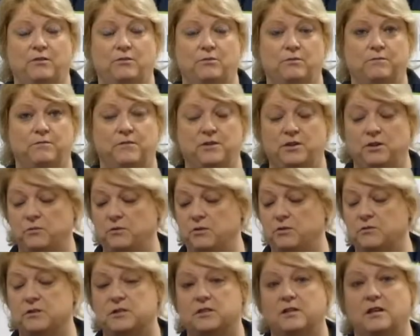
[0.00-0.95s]
call for you in
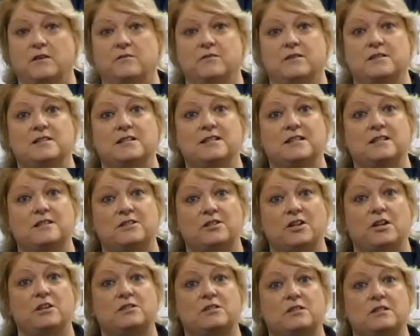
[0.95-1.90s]
your service, it
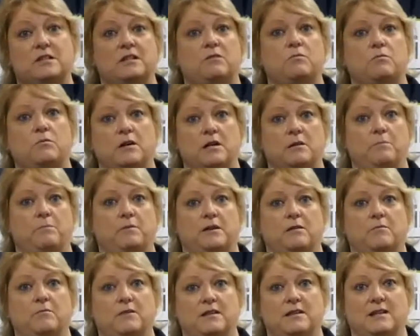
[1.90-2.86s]
does need
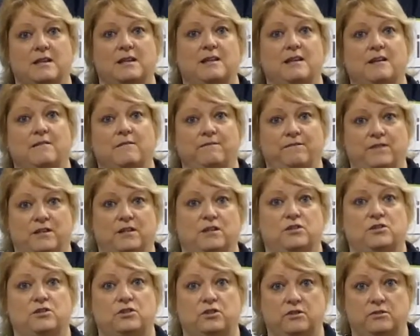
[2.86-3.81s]
wiping when they have
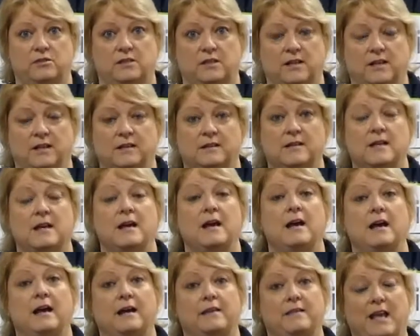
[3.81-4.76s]
finished using it.
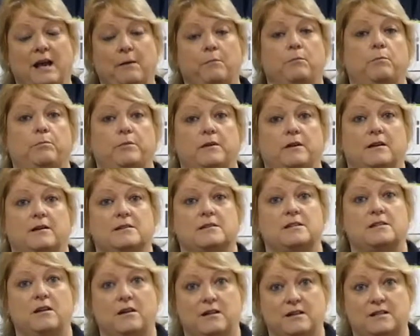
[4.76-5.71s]
And that will bring us
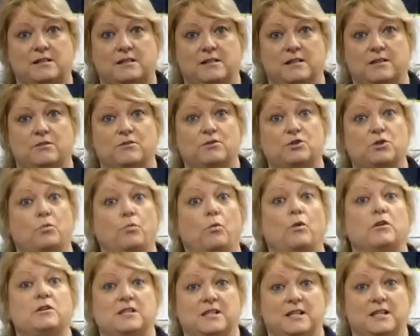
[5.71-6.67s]
nicely onto
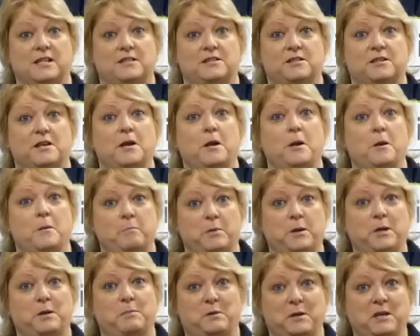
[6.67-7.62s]
what is
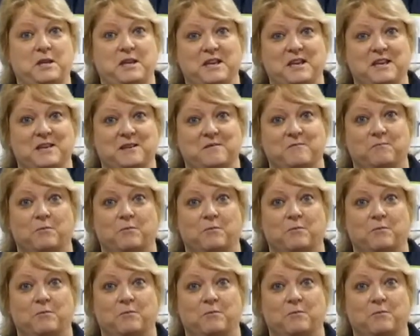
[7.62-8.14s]
PPE.